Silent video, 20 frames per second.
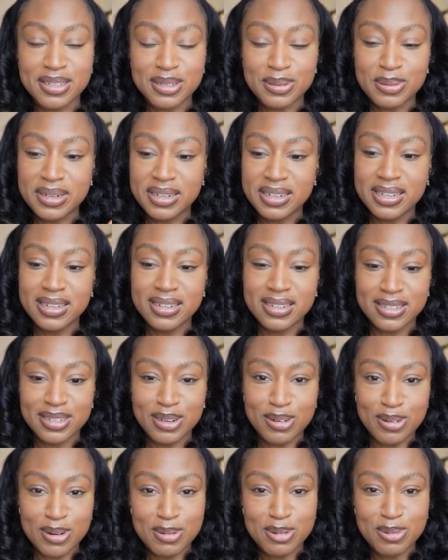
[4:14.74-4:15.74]
so we're kind of getting to
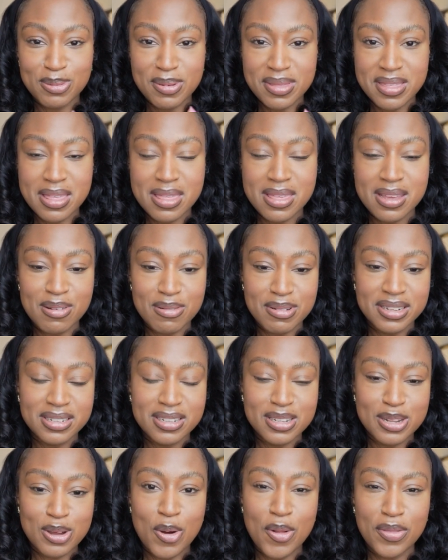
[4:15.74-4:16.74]
grips with the
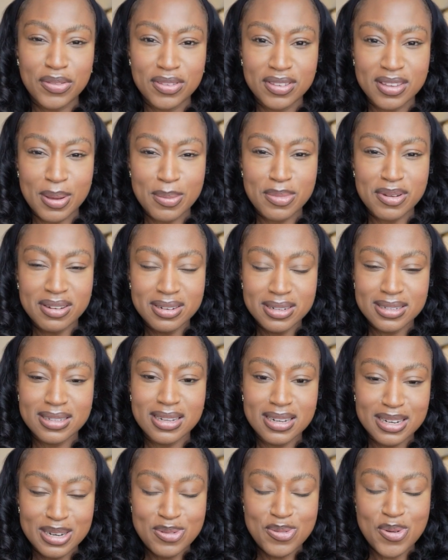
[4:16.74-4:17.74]
theories, the concept,
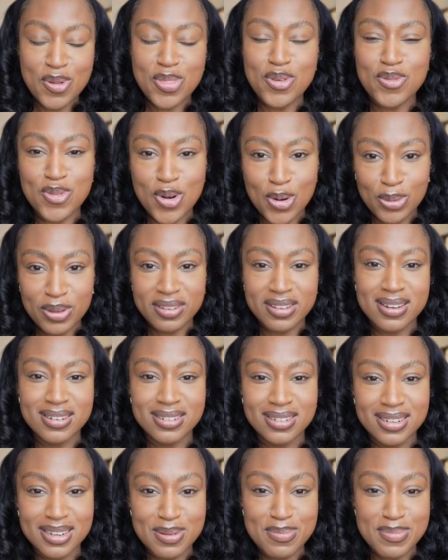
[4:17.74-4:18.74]
understanding what the role is
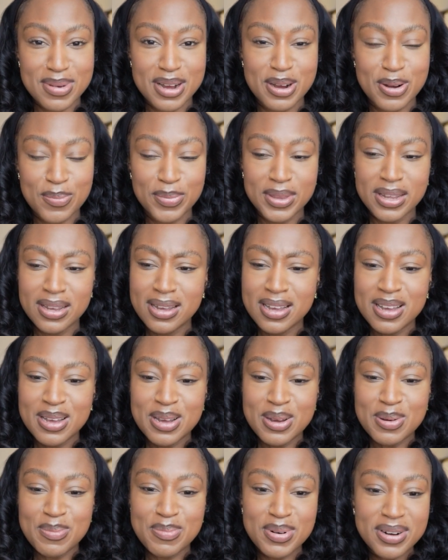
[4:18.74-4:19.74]
actually about.
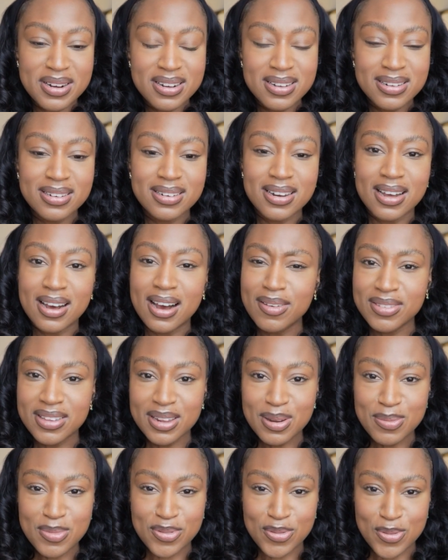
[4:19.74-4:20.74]
But I've
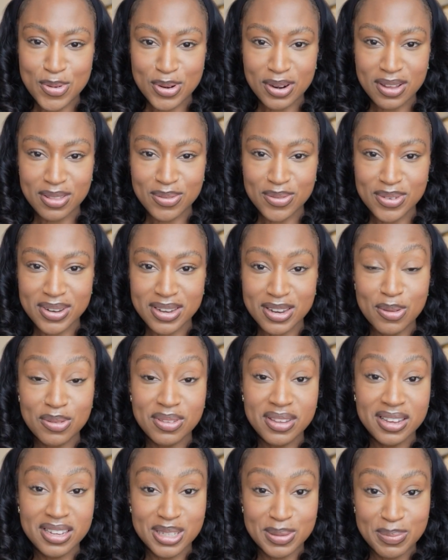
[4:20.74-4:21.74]
said it before in other
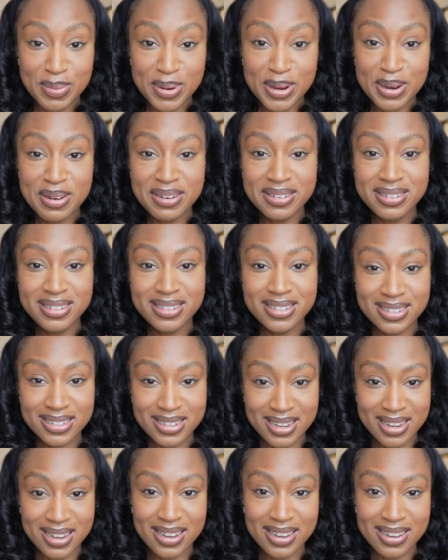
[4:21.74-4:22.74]
videos, experience is
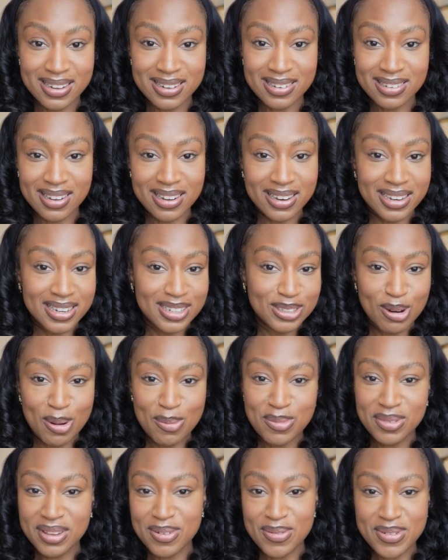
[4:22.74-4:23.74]
king. Like it
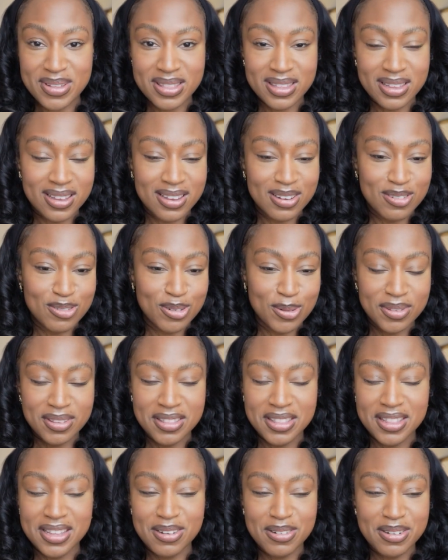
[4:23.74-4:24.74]
trumps everything. It trumps
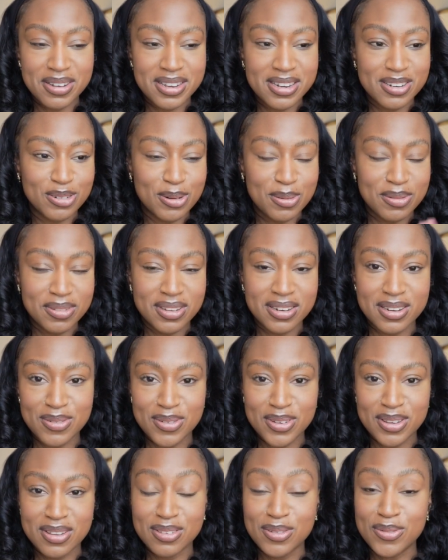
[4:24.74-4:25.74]
theory, it trumps
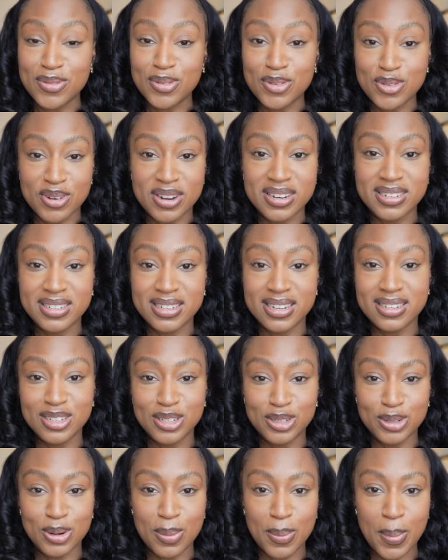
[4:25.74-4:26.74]
certificates if you're trying to get a
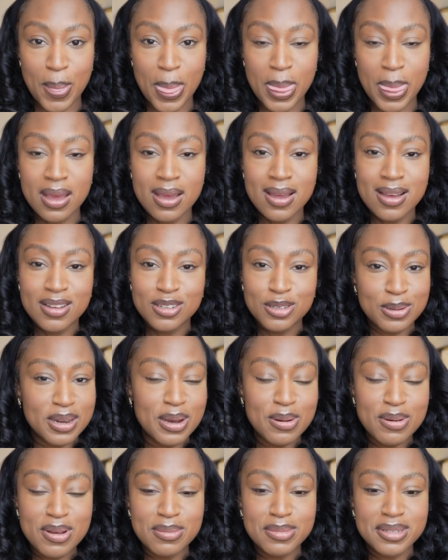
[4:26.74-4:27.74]
job. So
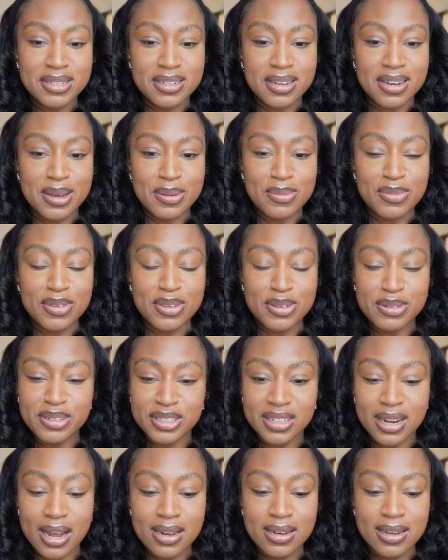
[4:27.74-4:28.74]
now comes time to use
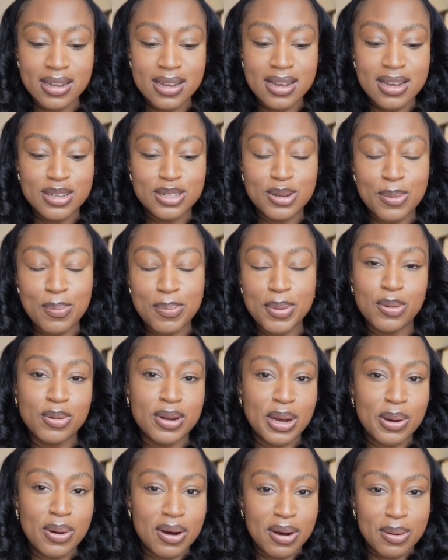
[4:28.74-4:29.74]
chat to build
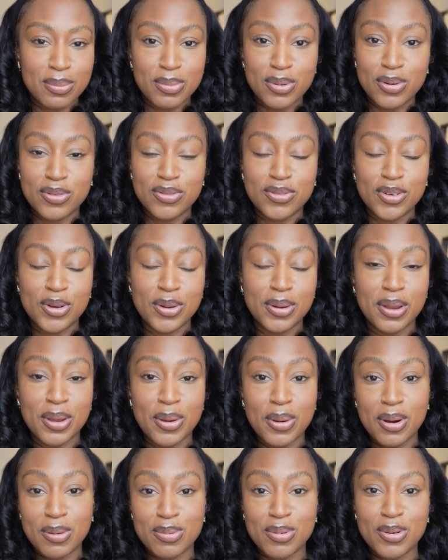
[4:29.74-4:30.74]
out our portfolio,
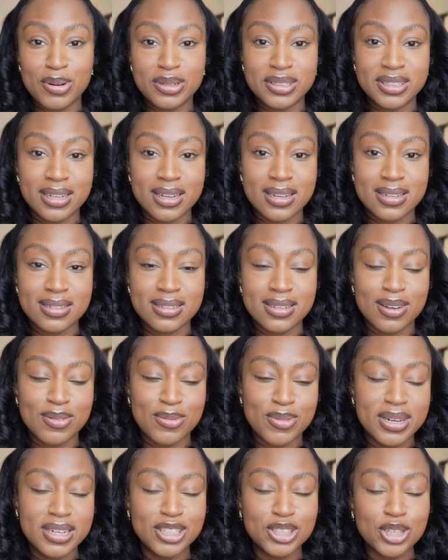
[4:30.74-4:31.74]
our projects, and
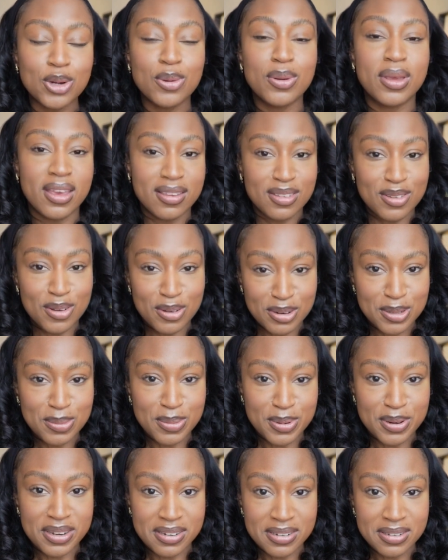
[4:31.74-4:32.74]
really showcase our
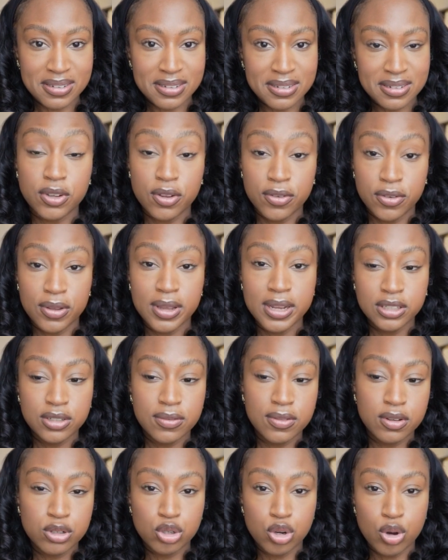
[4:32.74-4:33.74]
experience. So for each of
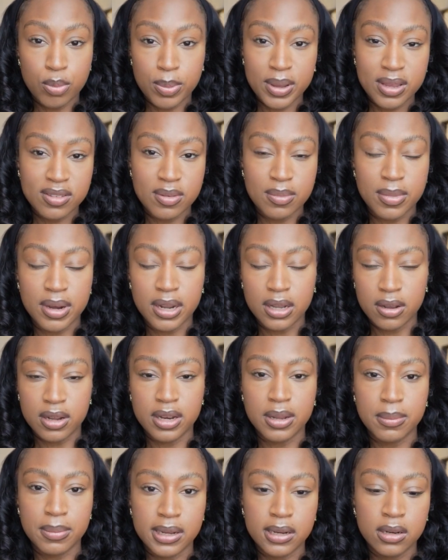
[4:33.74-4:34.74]
those topics in my
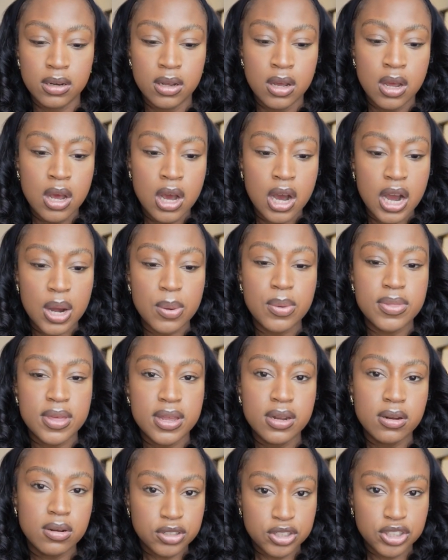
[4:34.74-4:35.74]
learning plan, I would
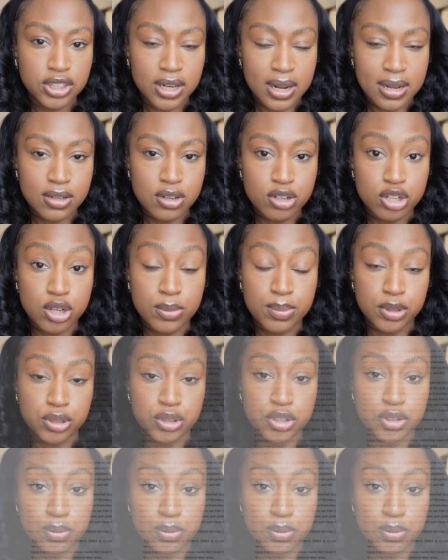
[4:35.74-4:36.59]
then ask chat to produce